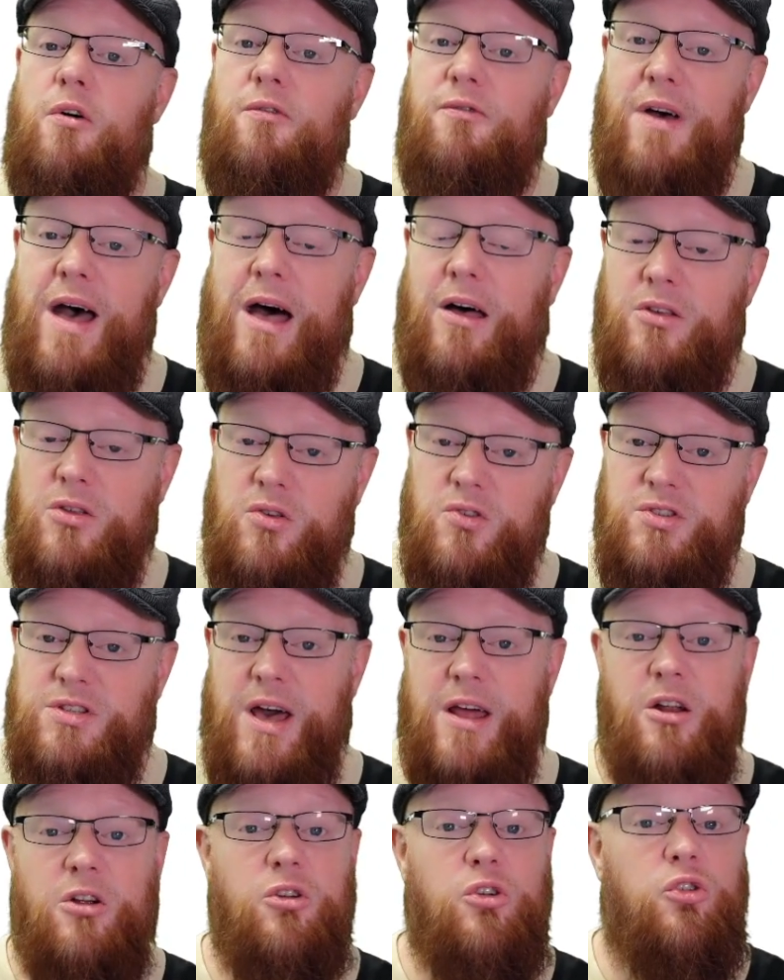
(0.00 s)
values
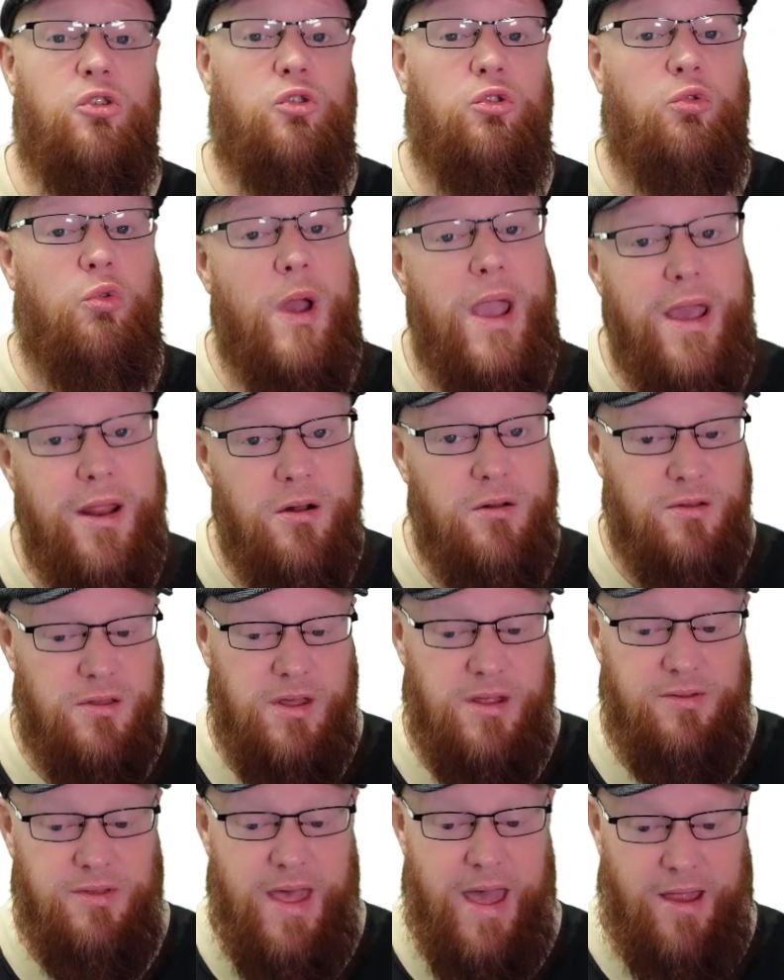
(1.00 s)
that are greater
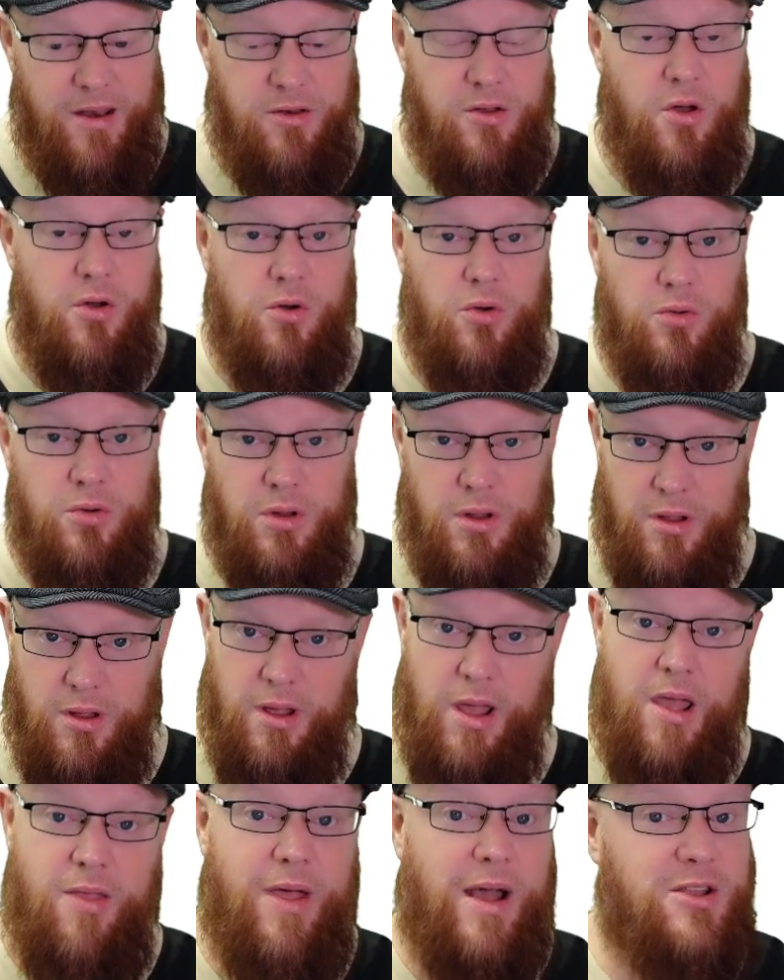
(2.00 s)
than that node.
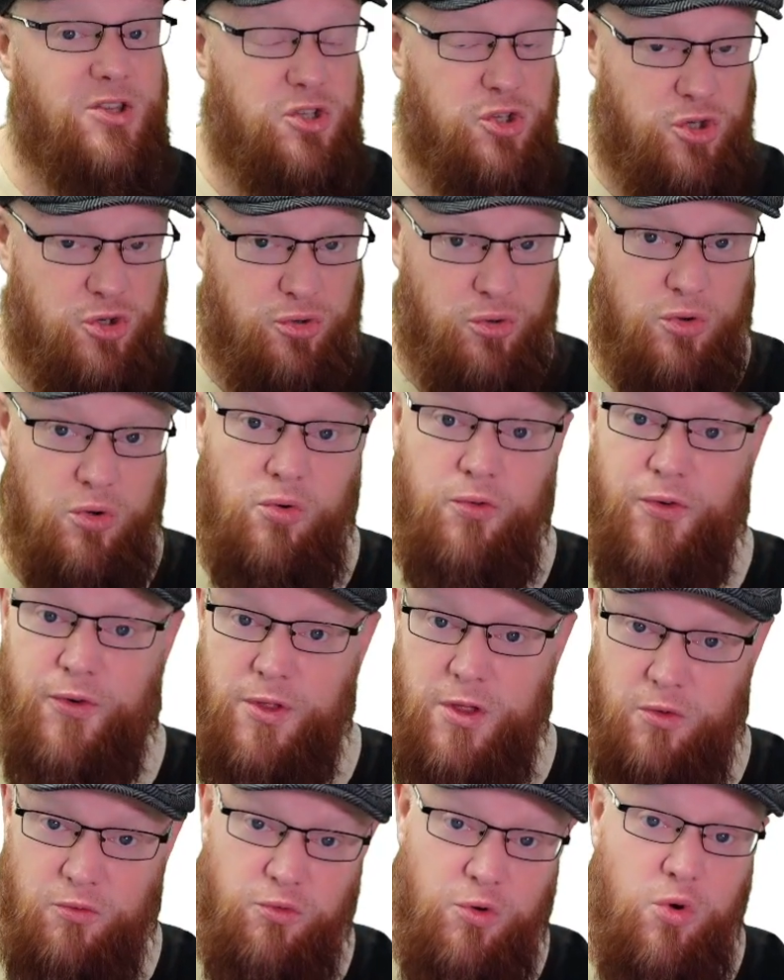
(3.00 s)
And that's true for
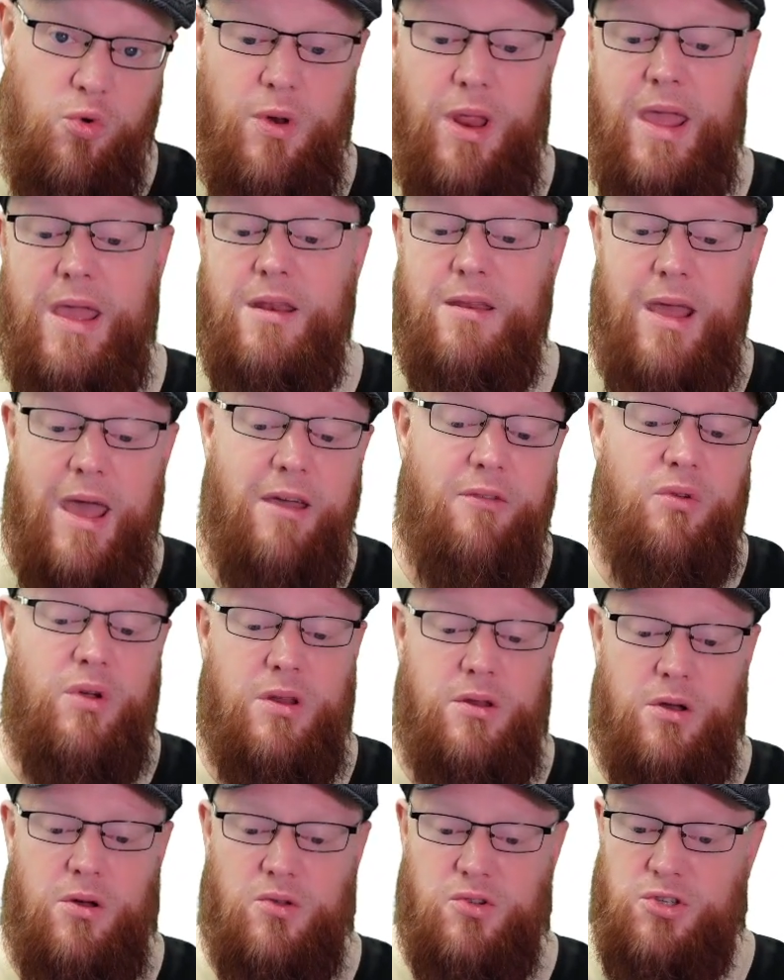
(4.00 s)
the root and every
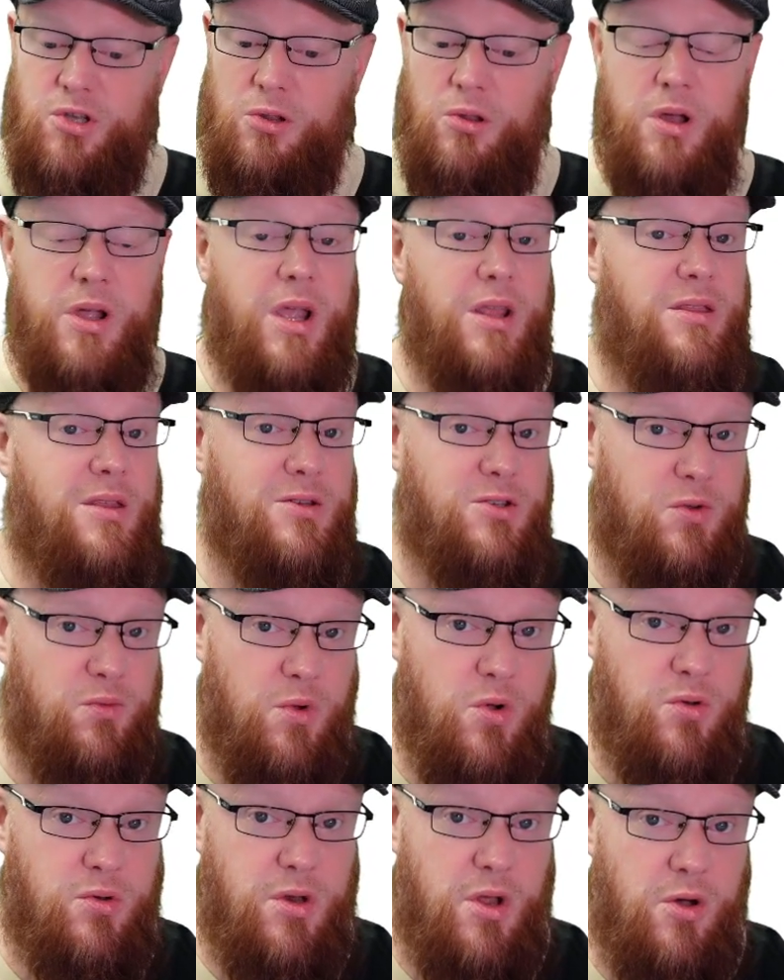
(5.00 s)
node. So look at this
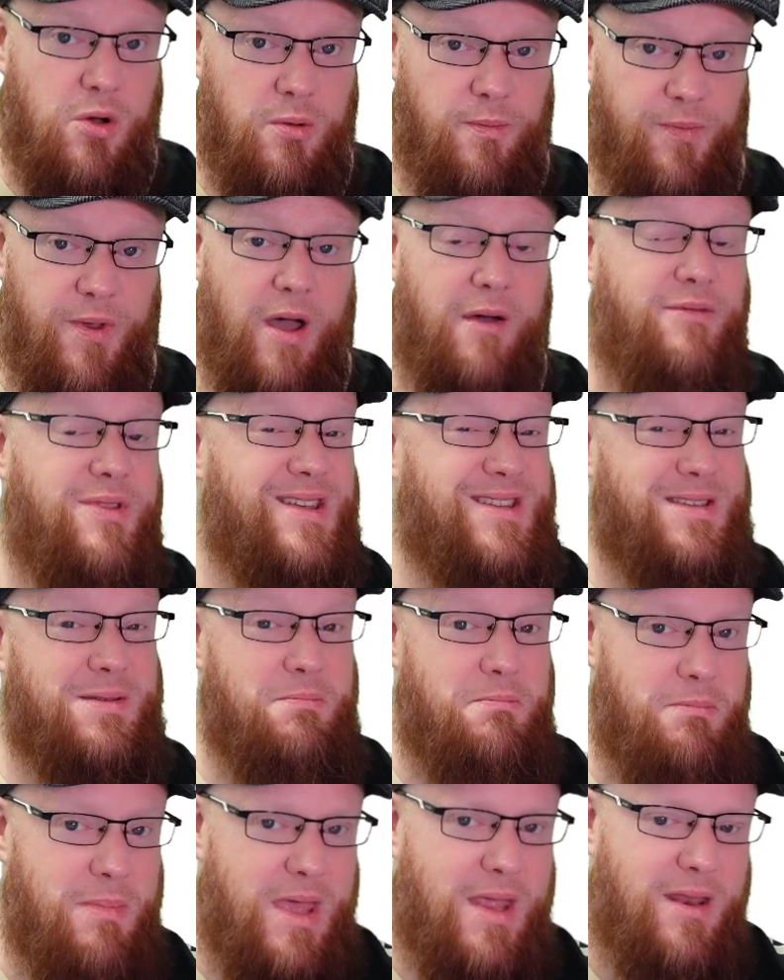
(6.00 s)
root node of this
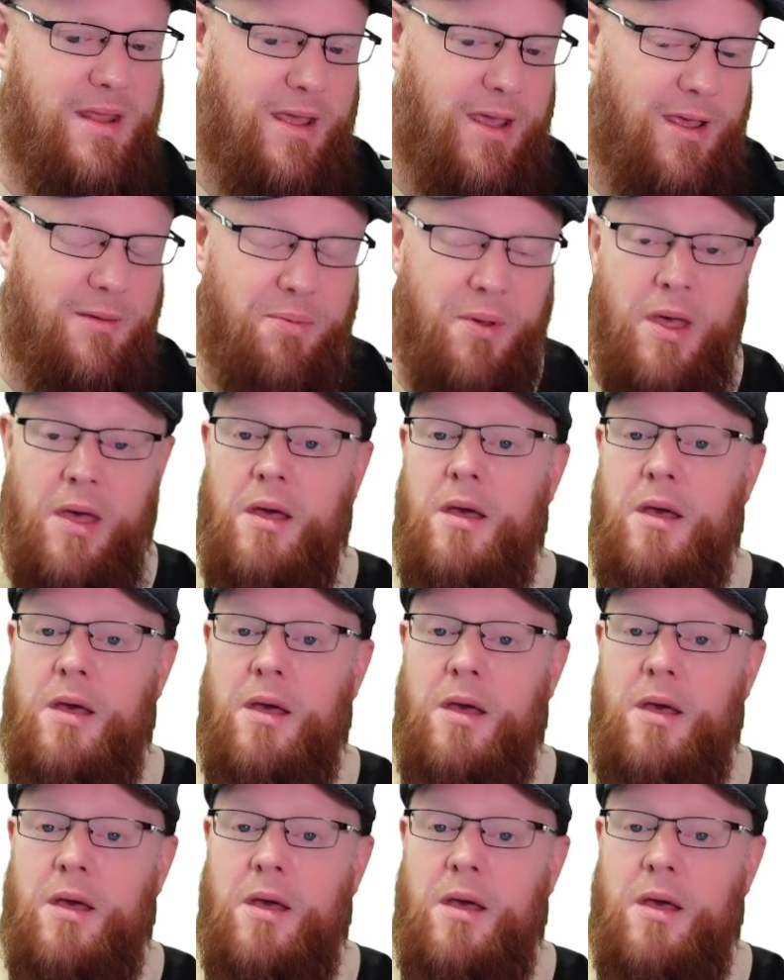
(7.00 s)
min heap.